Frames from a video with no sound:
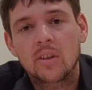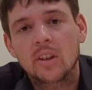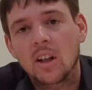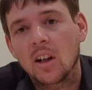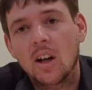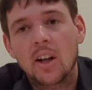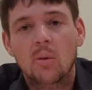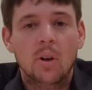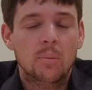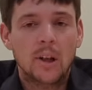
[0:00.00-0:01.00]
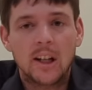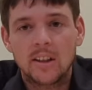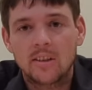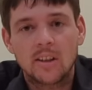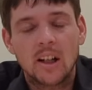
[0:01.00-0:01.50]
I don't want mine
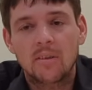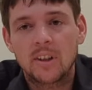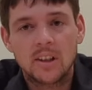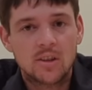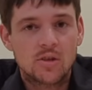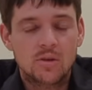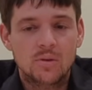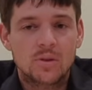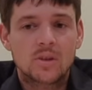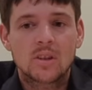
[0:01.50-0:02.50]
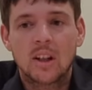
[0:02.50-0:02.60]
to have any issues.